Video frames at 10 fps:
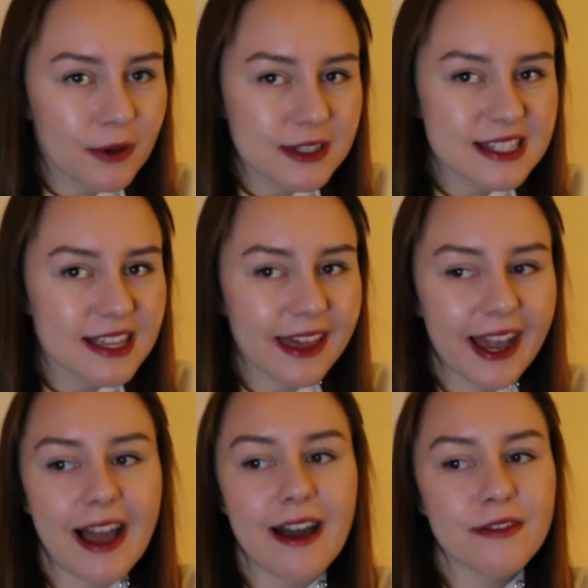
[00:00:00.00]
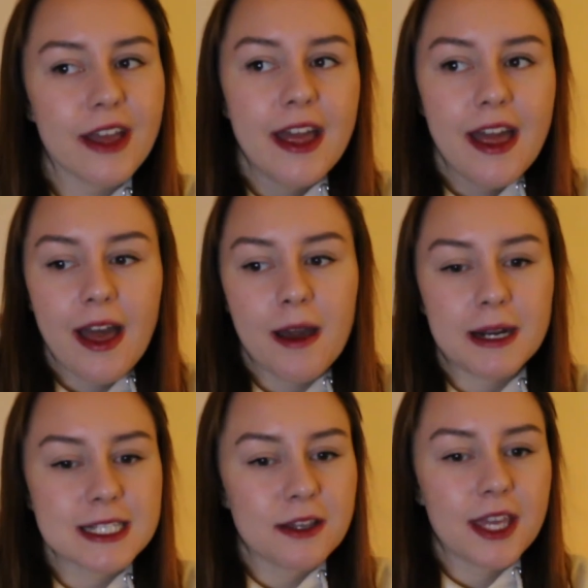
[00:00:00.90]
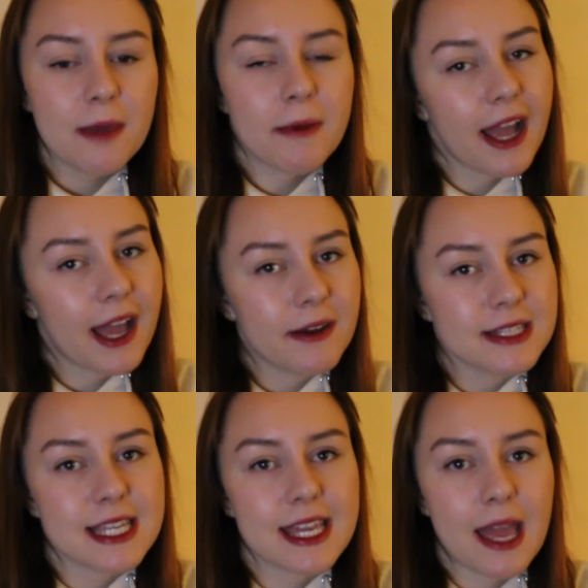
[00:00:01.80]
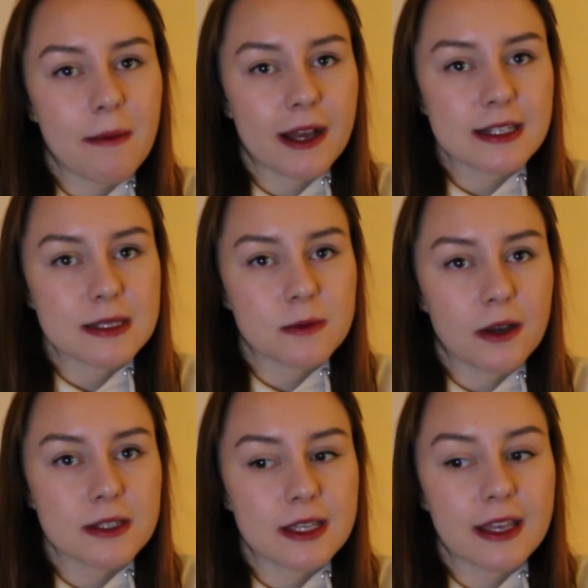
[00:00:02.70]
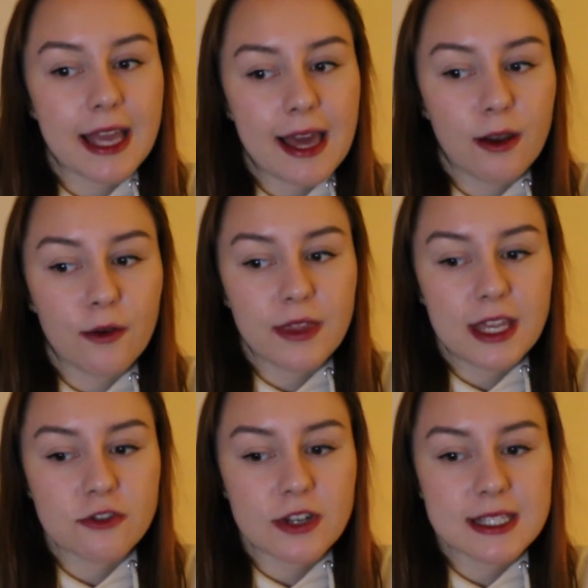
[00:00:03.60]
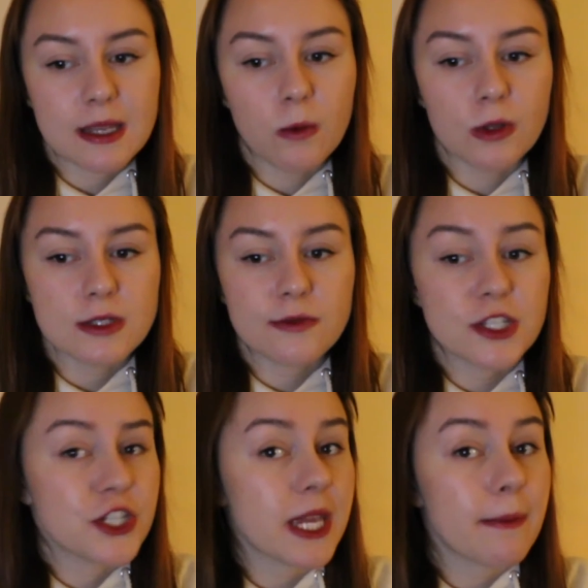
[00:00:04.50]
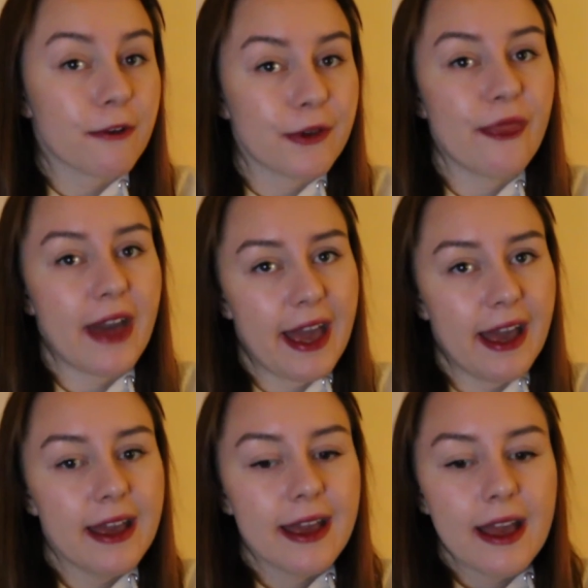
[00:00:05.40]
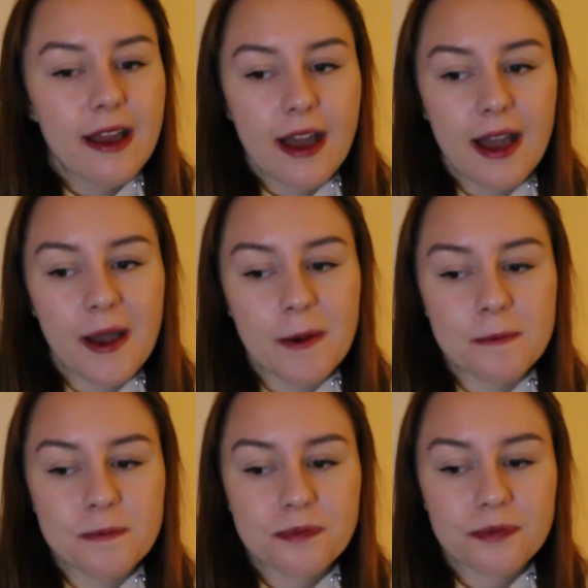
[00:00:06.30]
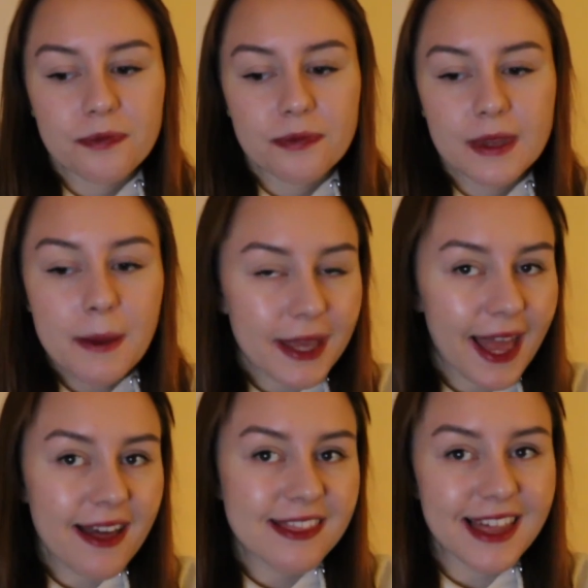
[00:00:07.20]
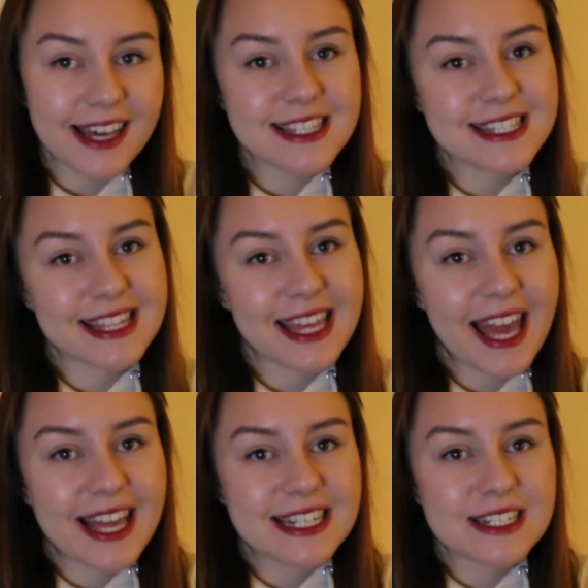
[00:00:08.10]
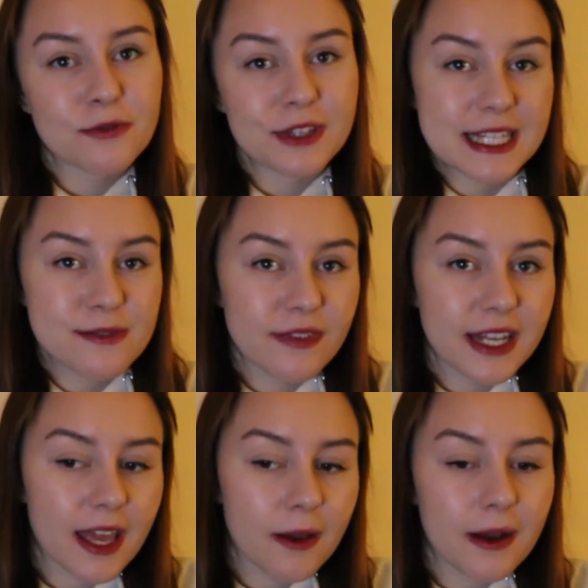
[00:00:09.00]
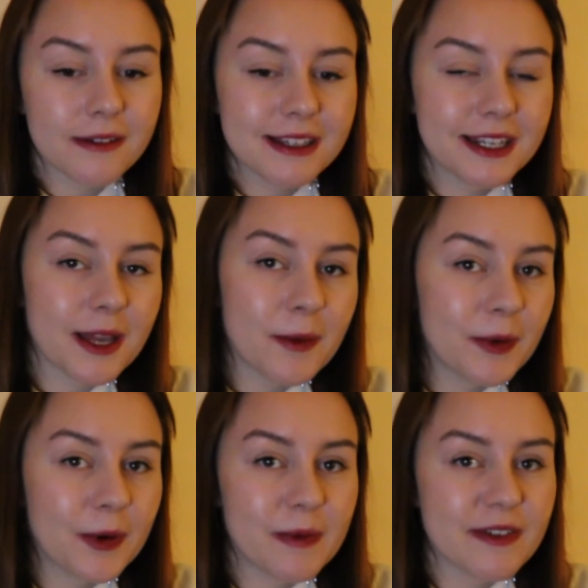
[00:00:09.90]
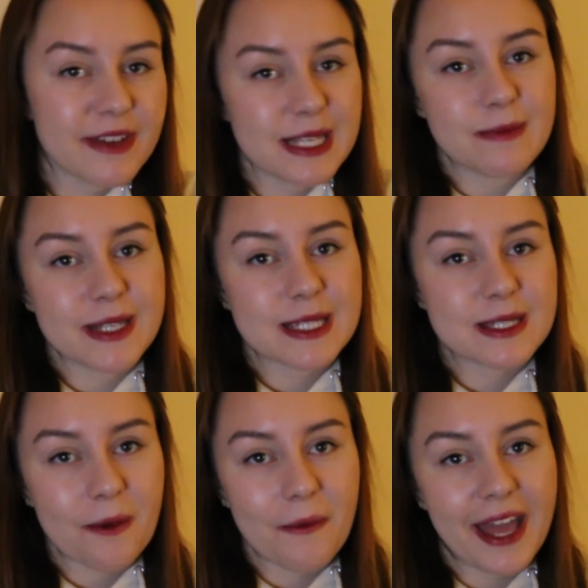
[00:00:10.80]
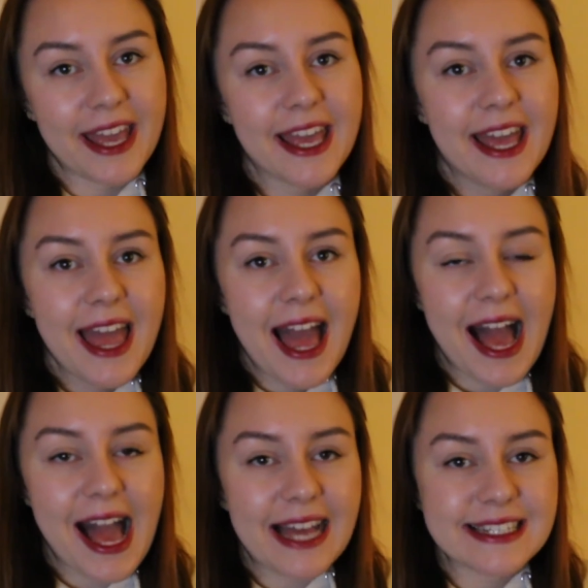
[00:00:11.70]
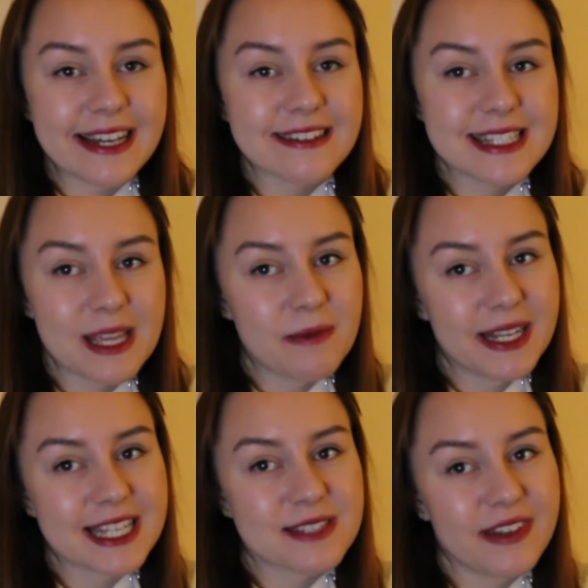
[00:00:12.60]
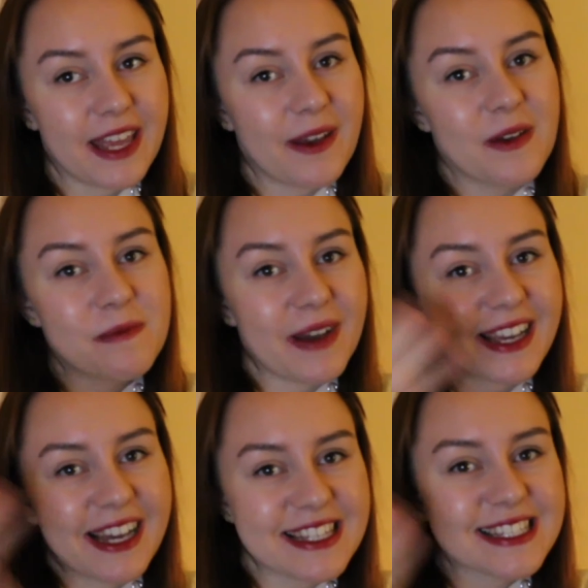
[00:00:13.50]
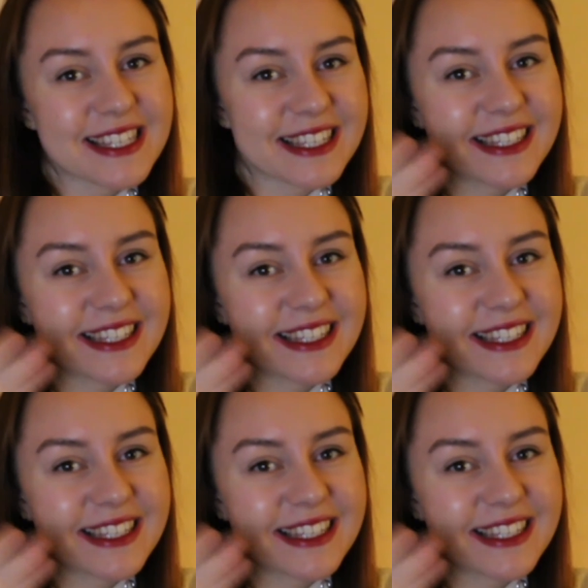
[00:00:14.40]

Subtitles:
ones that they have. I do keep my eye out in TK Maxx as well, because you can get a lot of the interesting ones for cheaper in there. But yeah, that is the end for this video. I'm gonna go put all my face masks away, and I'll see you in my next video. Bye guys.